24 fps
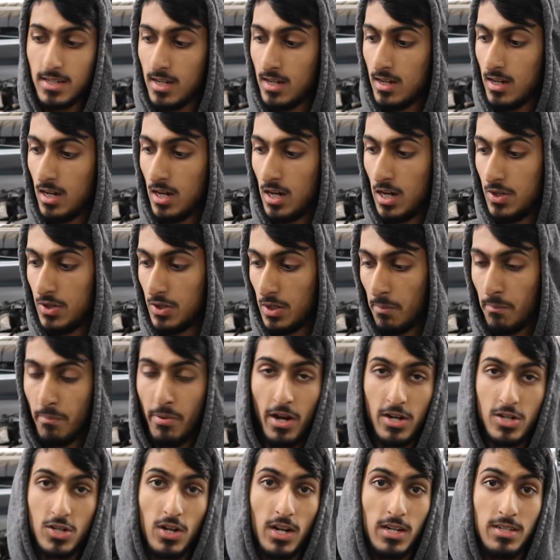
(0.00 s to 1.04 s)
You can
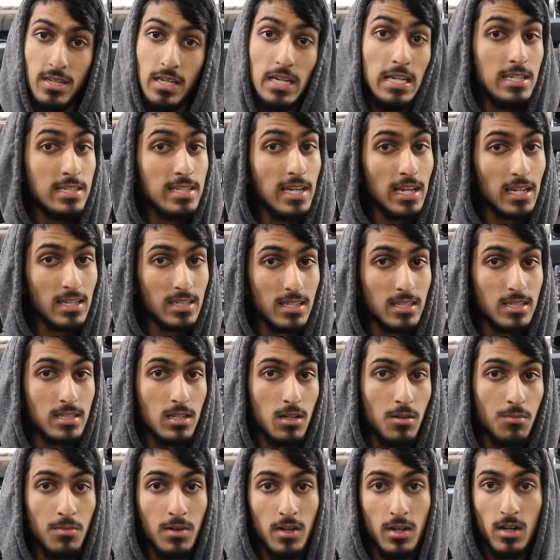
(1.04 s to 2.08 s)
pressurize the intake
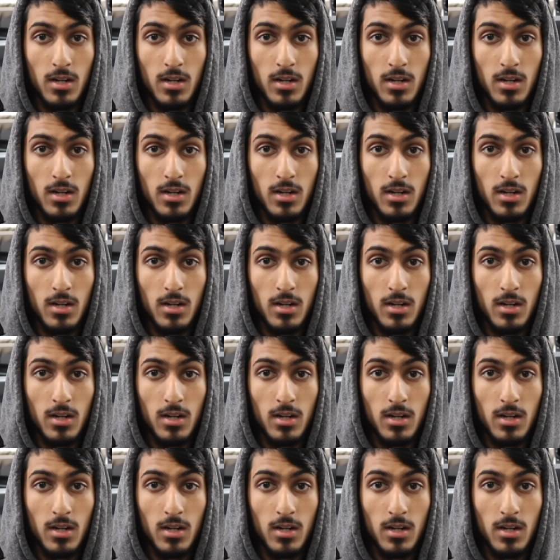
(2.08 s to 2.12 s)
system